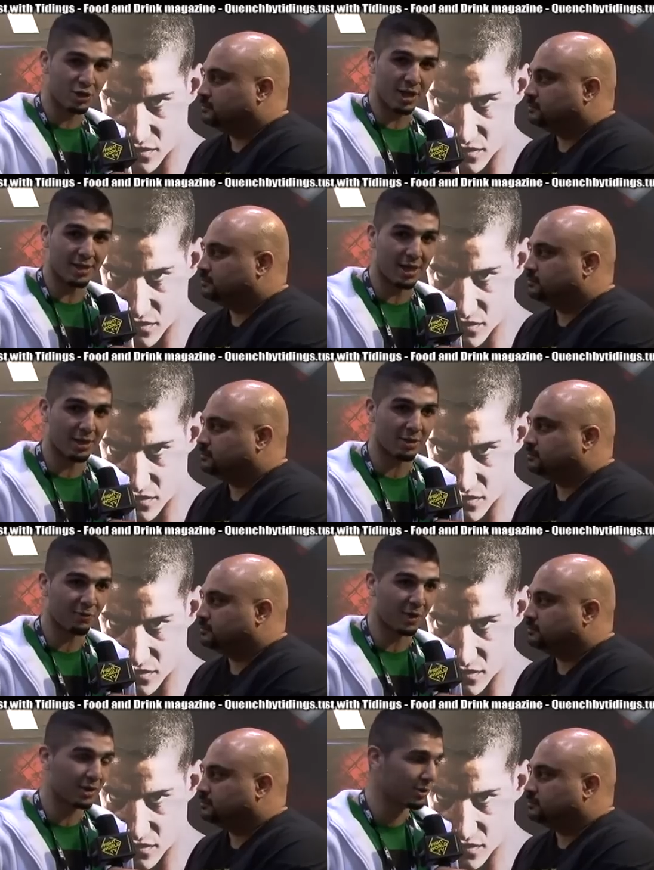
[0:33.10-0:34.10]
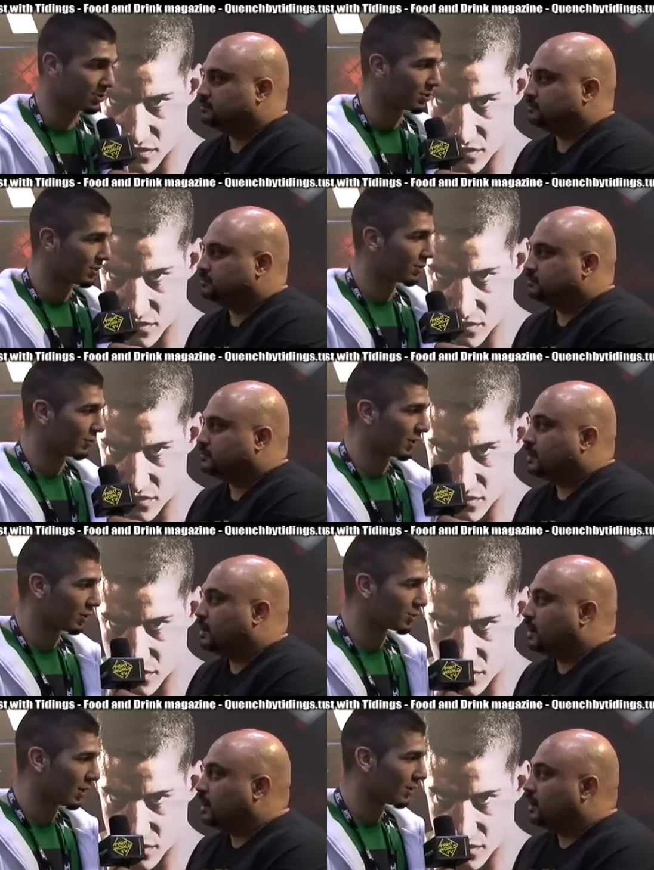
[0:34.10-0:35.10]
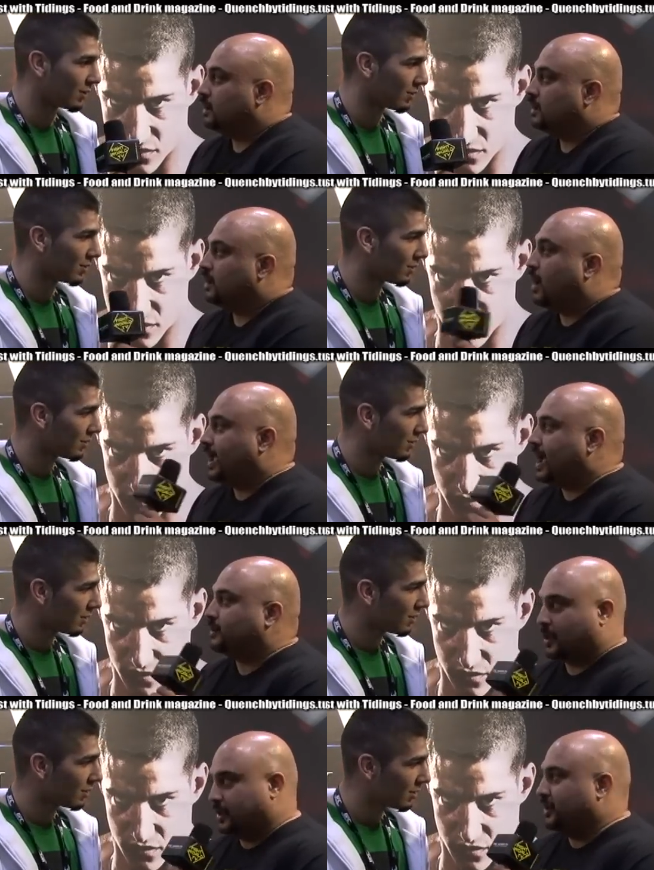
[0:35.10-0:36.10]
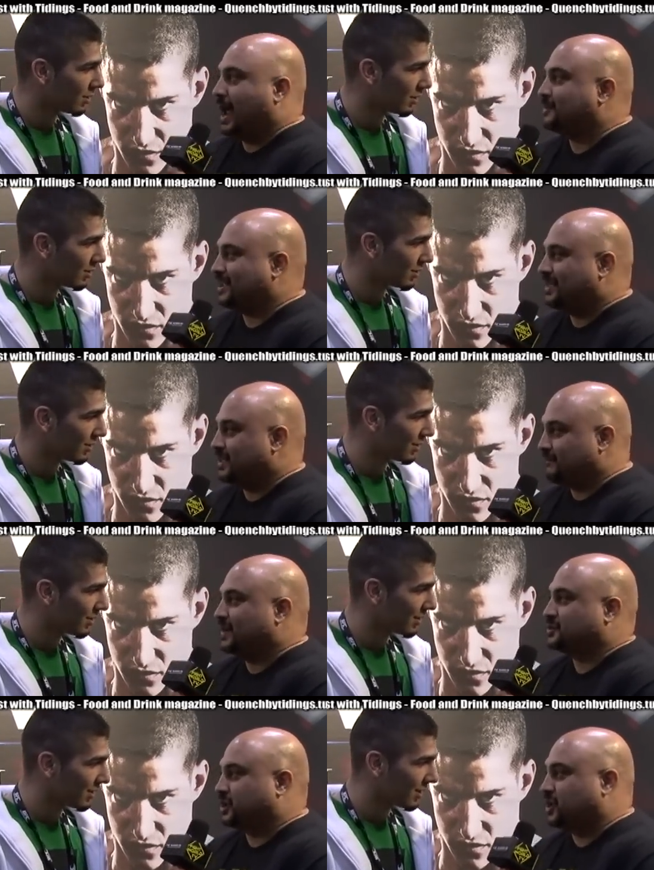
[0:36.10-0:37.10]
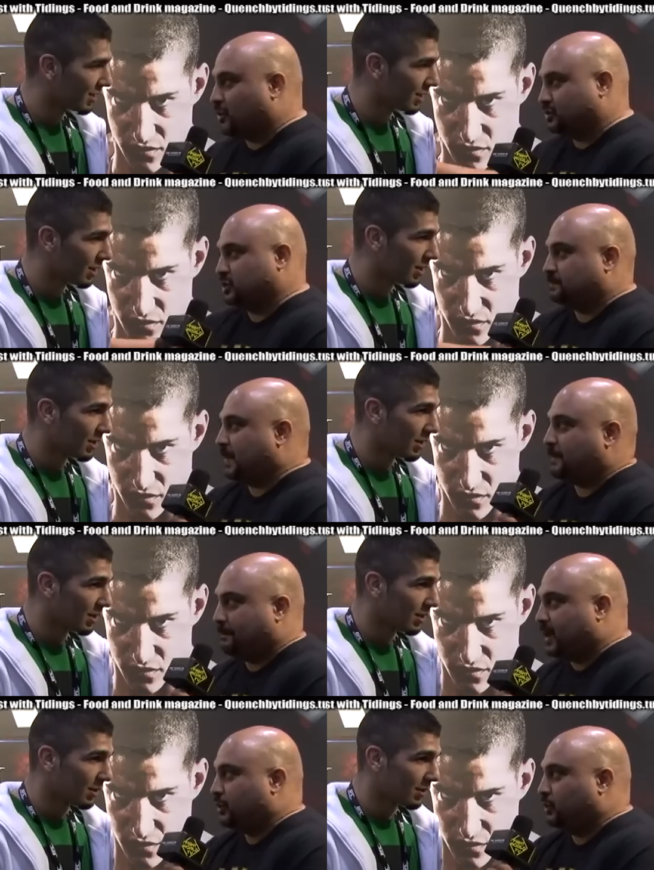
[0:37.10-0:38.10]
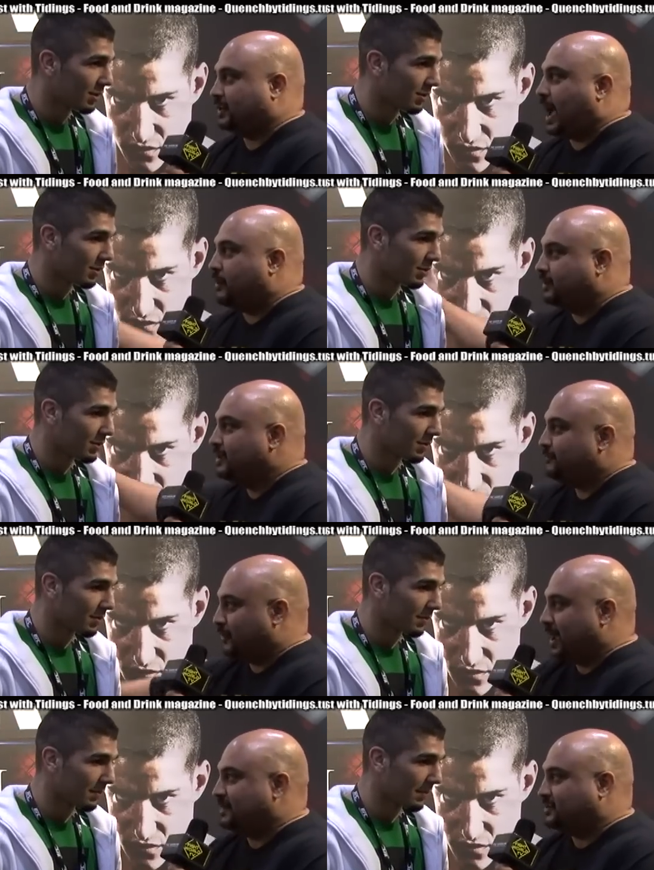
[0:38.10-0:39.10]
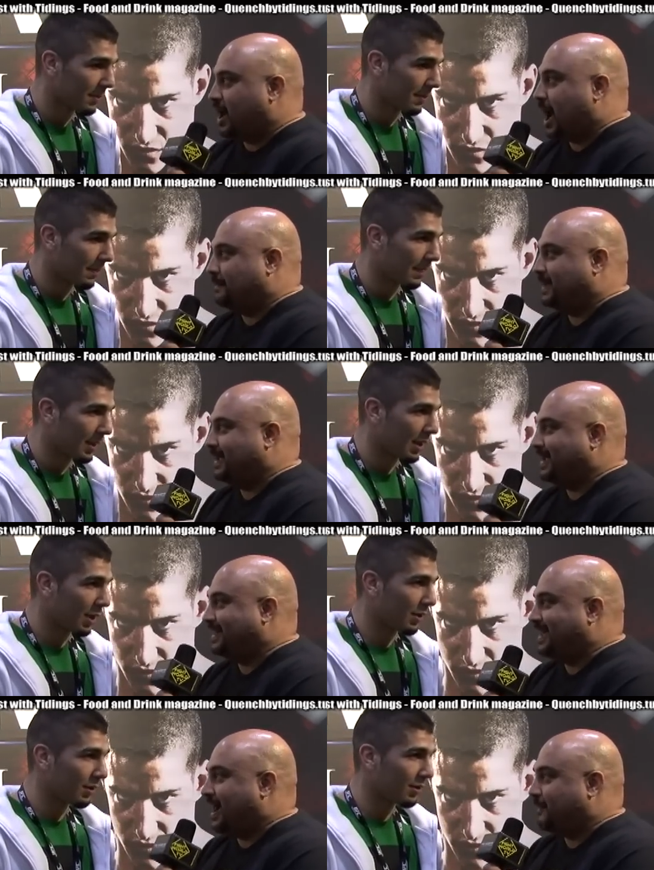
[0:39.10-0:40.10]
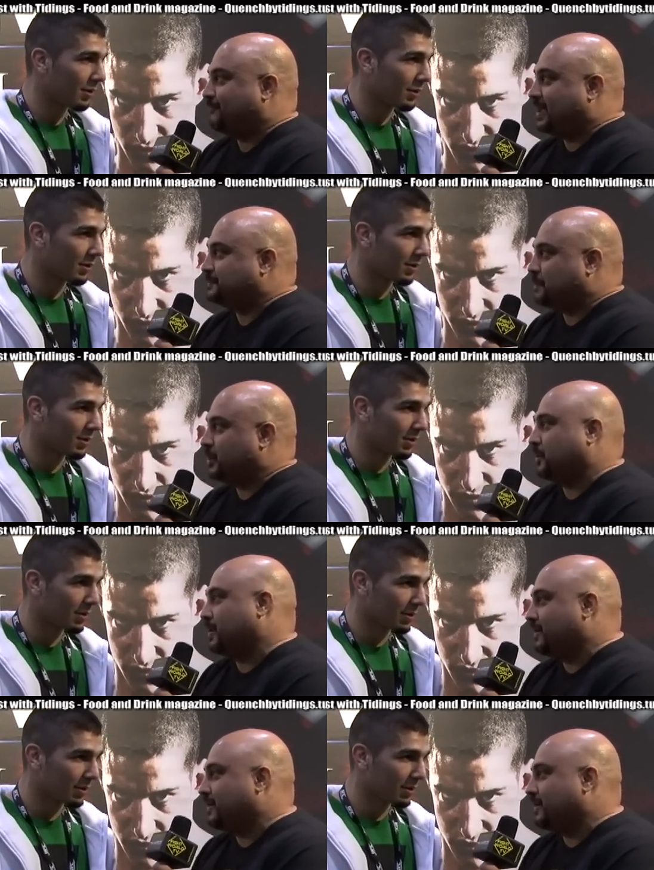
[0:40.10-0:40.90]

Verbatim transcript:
Speaker 1: on July 9th. I'm fighting soon. Hopefully it goes
Speaker 2: well. Oh yeah, can you announce anything officially, or just people be on the lookout for a hobby and uh, on Facebook or